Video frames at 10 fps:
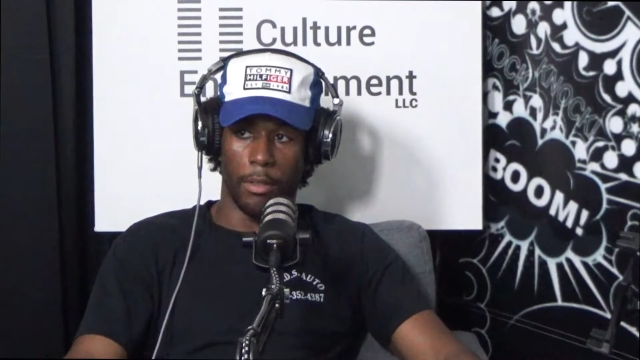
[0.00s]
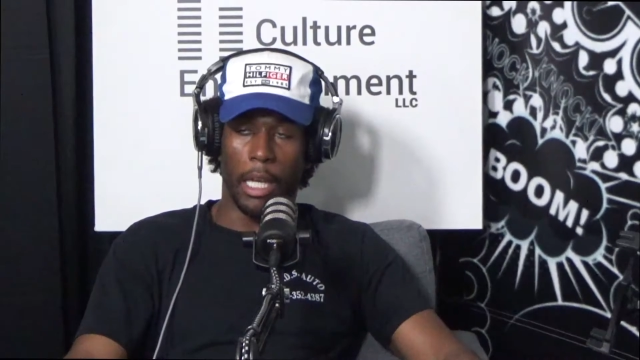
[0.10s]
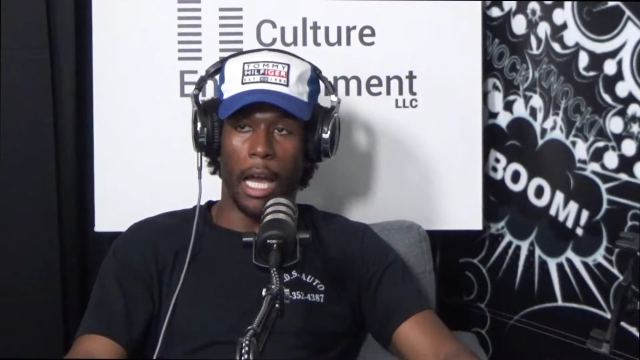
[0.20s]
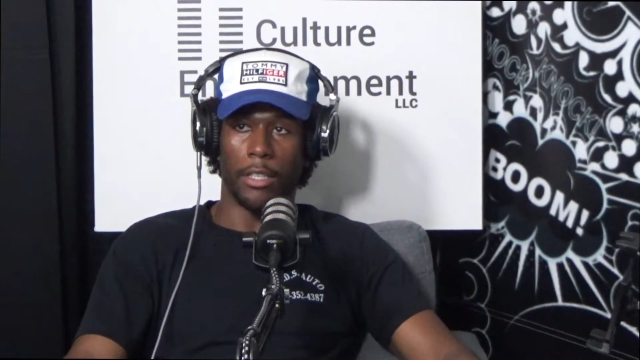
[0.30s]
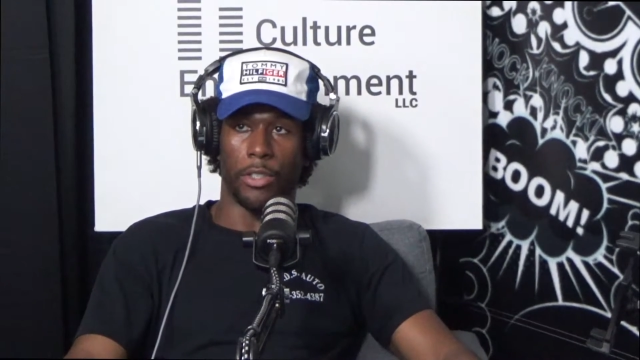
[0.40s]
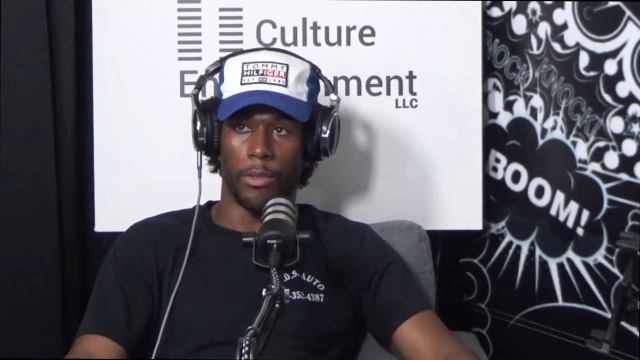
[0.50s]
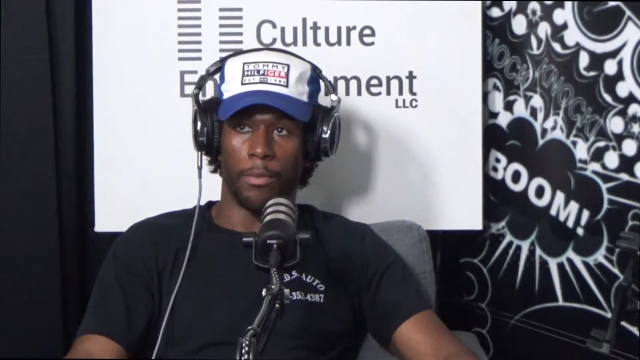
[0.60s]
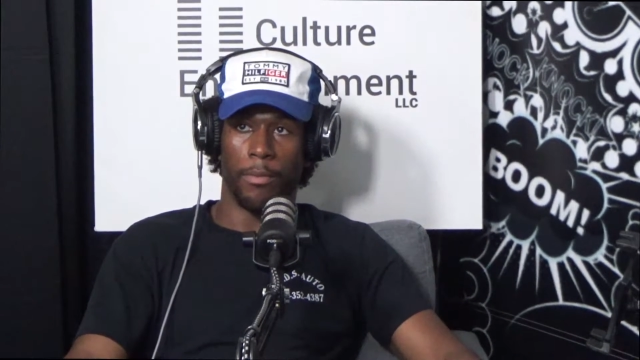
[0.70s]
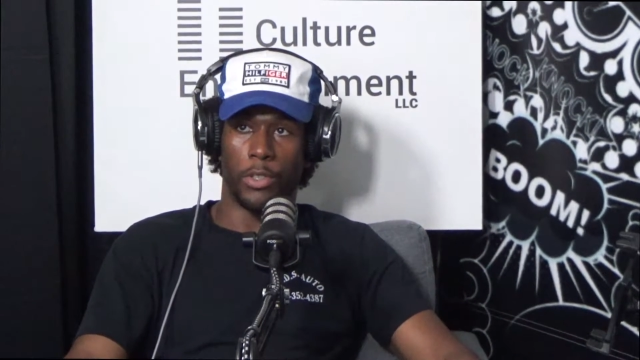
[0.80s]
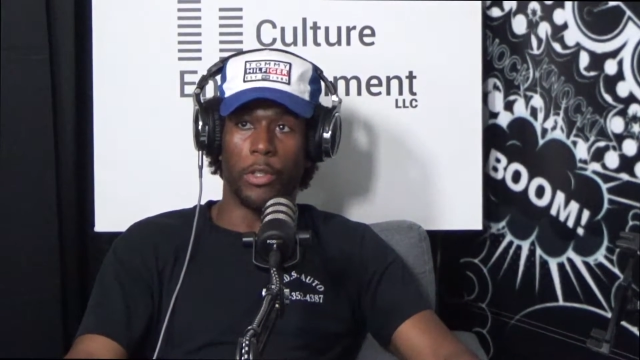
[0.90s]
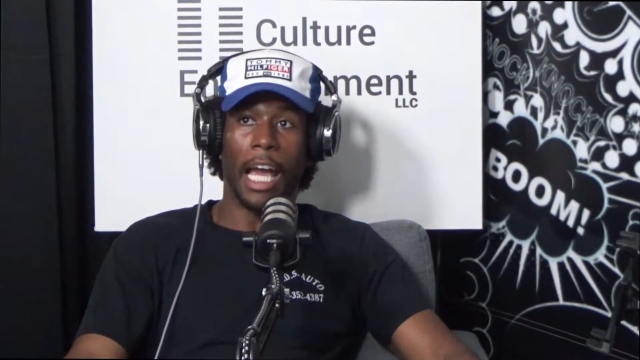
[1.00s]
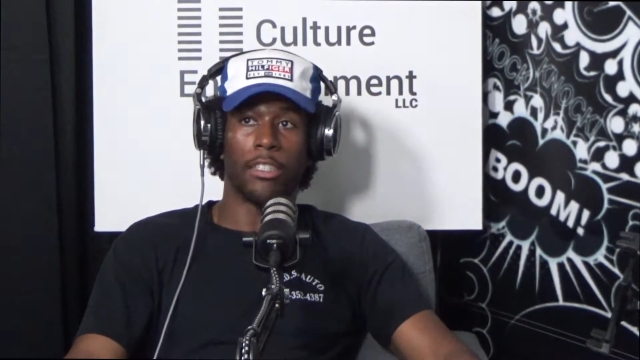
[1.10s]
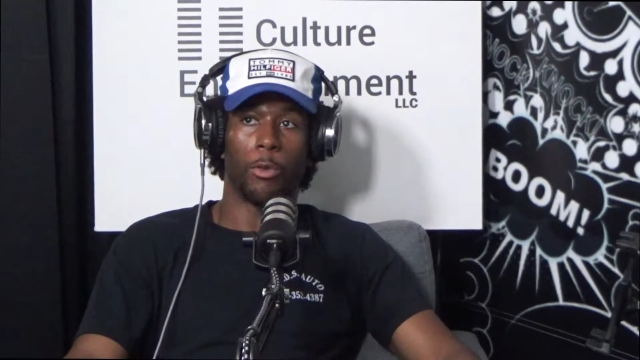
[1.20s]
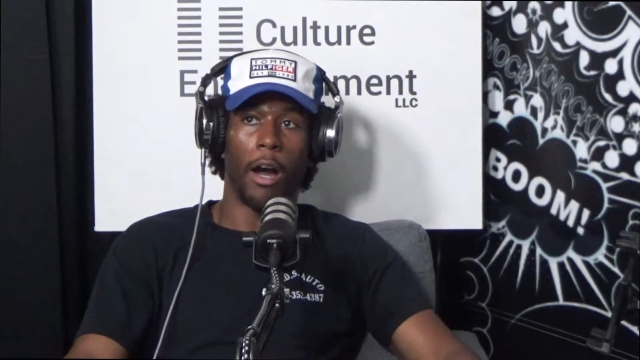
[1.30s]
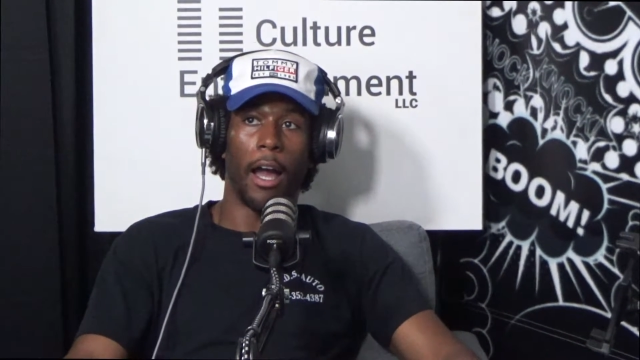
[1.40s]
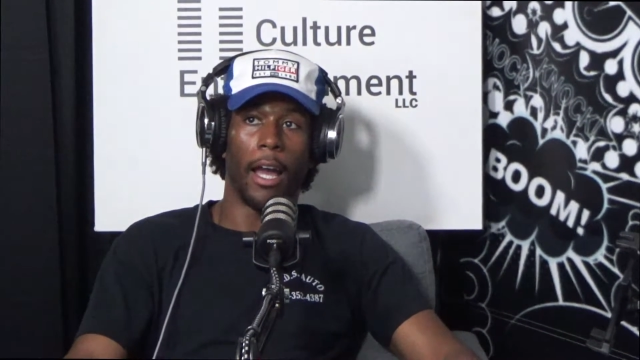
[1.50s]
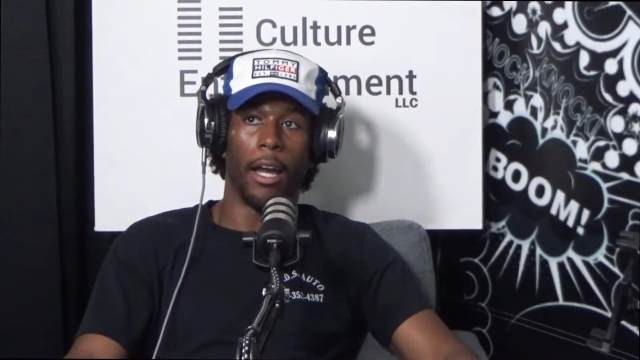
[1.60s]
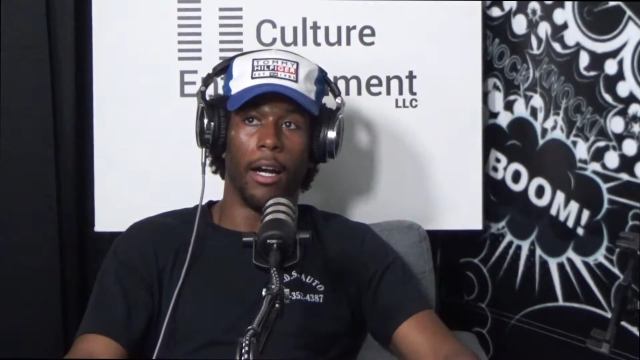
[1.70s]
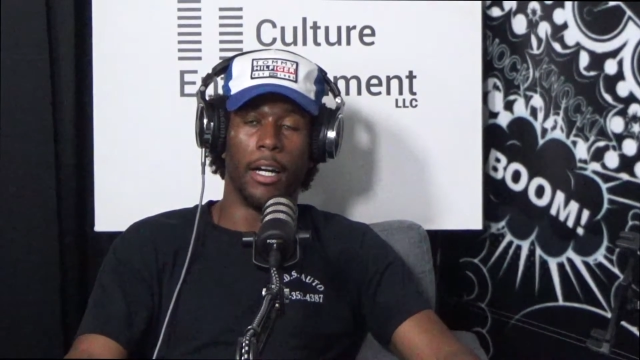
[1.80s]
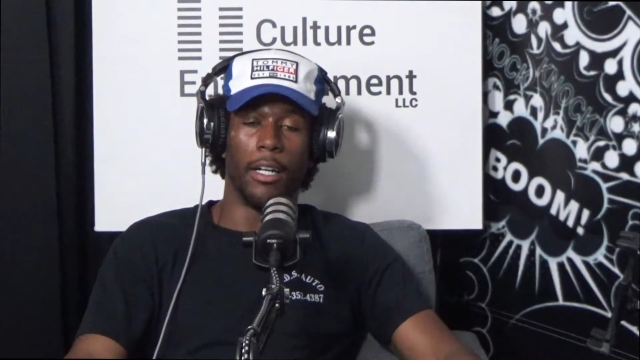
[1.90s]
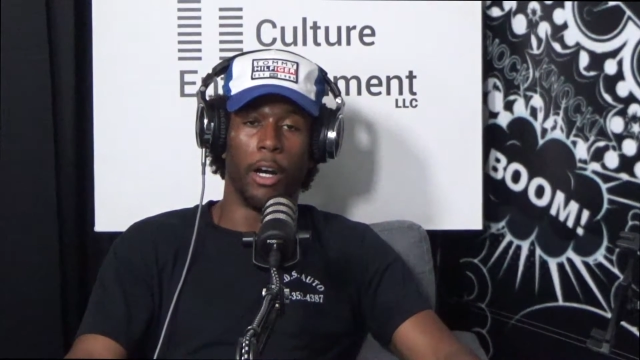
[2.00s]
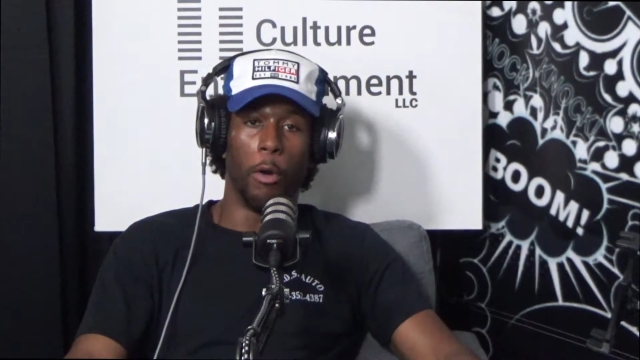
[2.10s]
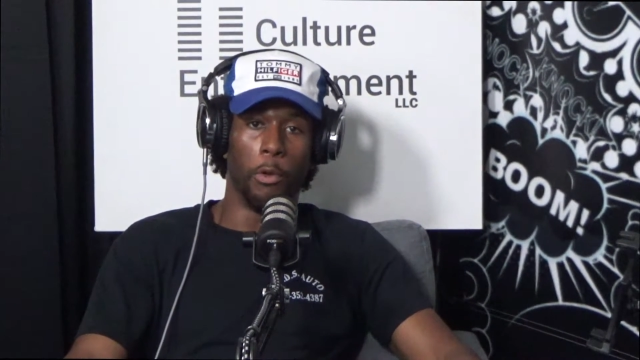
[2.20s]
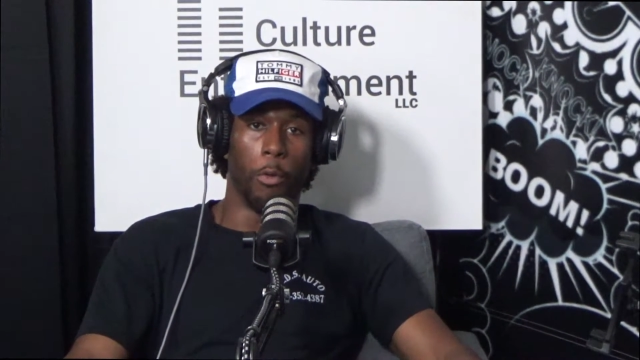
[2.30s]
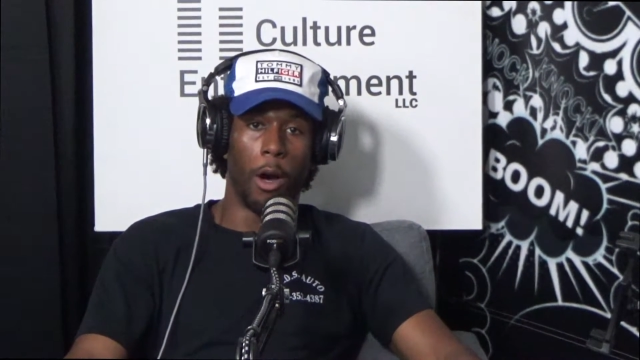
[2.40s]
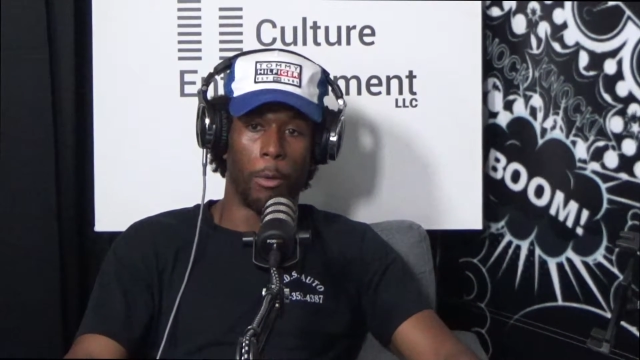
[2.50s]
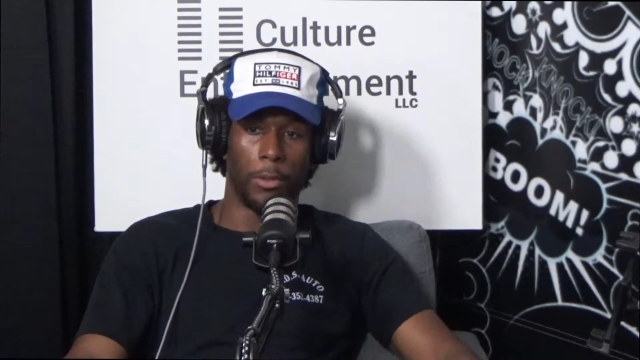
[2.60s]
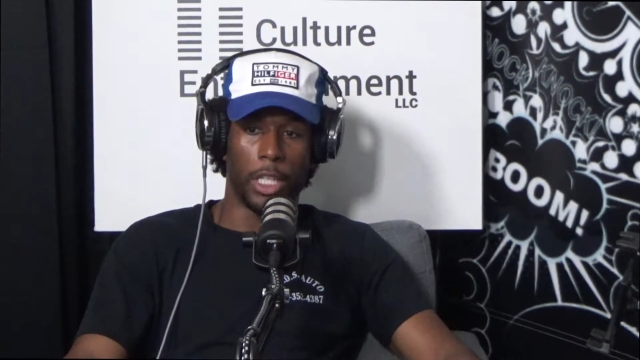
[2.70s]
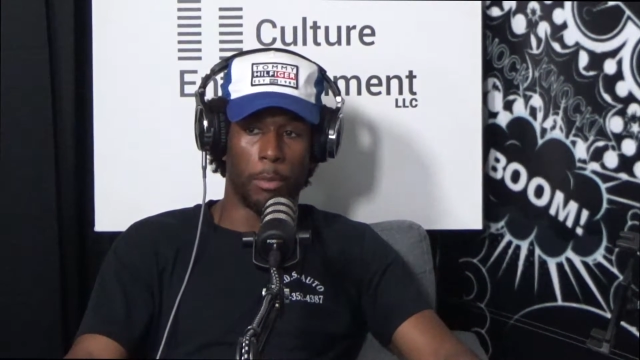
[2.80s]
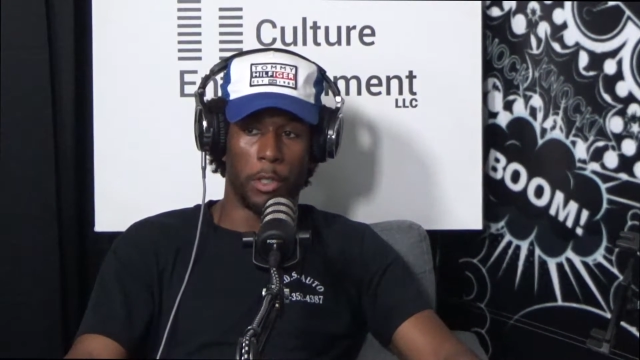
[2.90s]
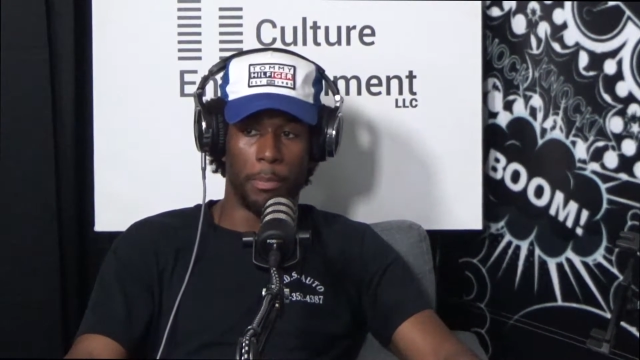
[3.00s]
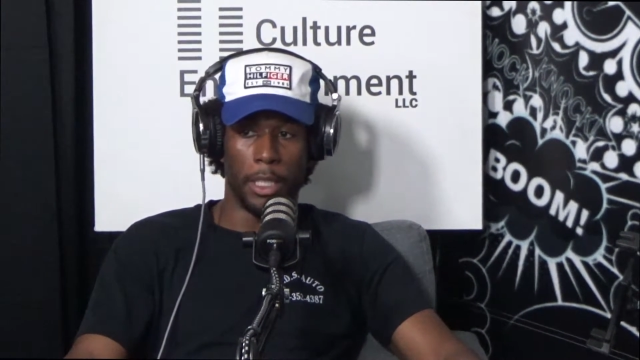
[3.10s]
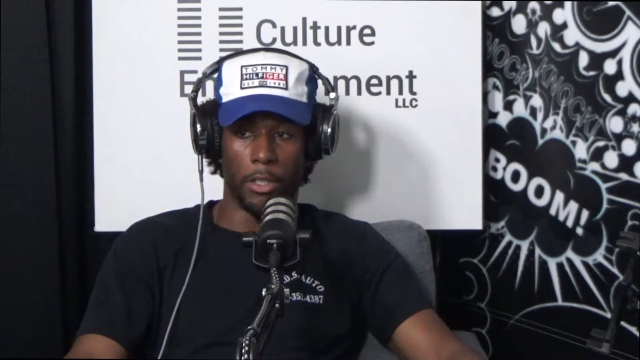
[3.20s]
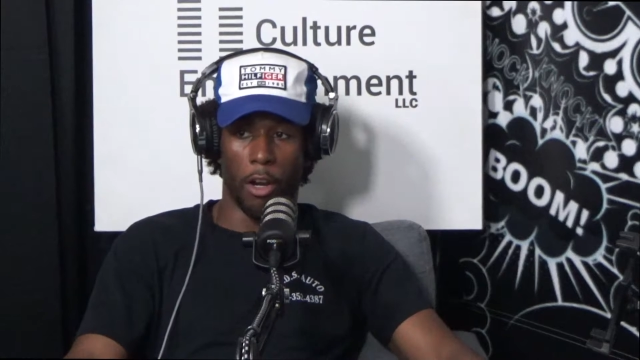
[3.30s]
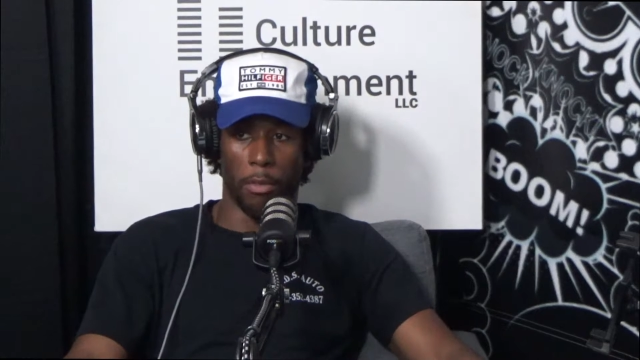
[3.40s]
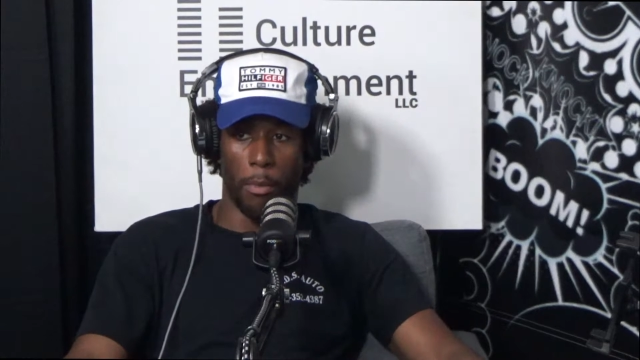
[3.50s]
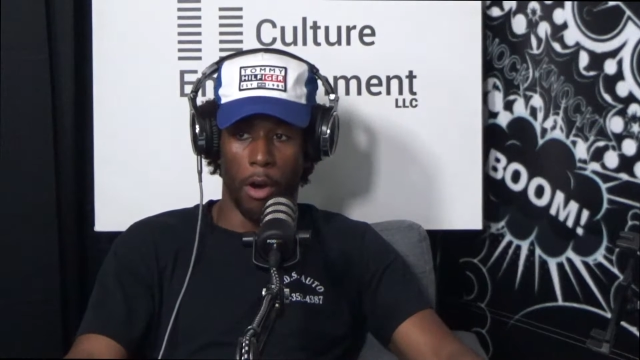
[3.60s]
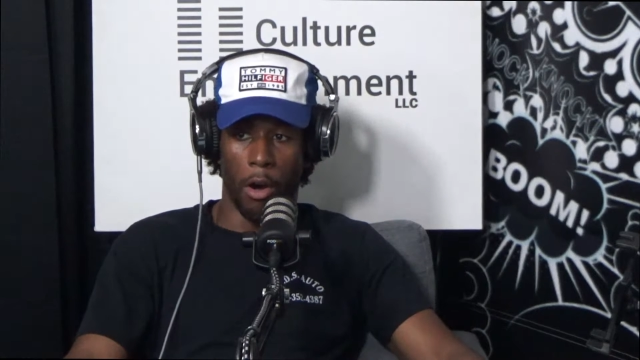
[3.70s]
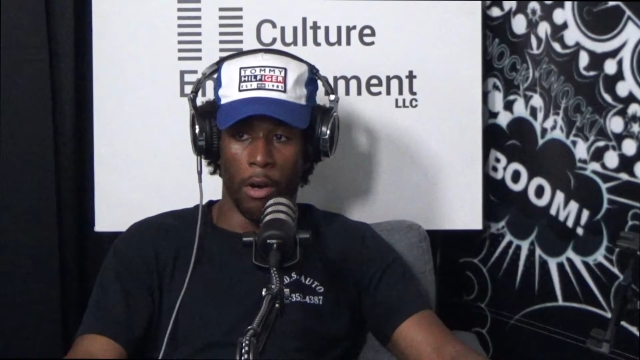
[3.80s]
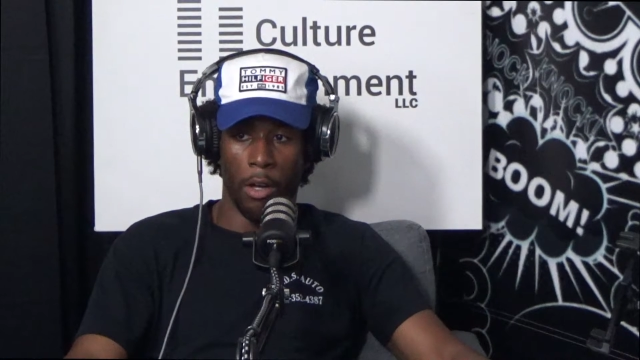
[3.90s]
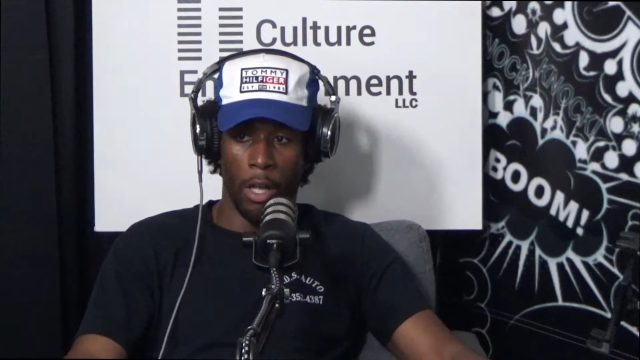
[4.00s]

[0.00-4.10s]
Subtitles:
Got you. So that's why Obi-Wan was able to beat Darth Maul